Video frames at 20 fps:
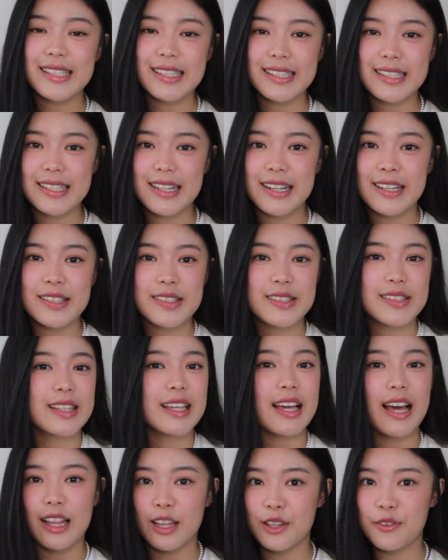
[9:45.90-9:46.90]
discuss
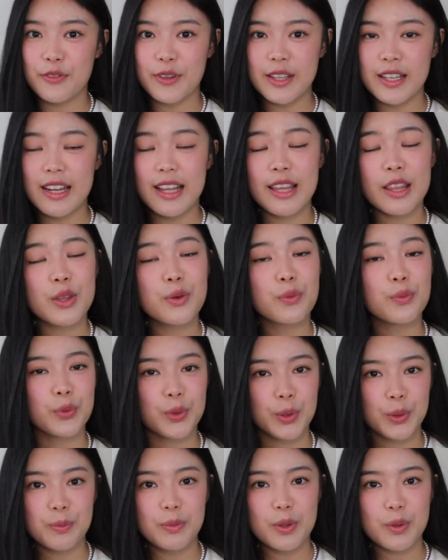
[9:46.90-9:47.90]
the elephant in the
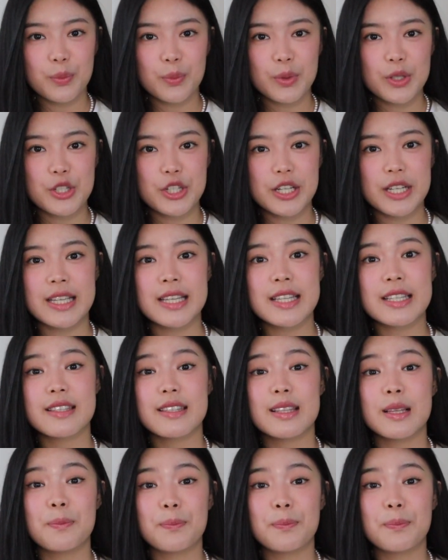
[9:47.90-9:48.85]
room, which is the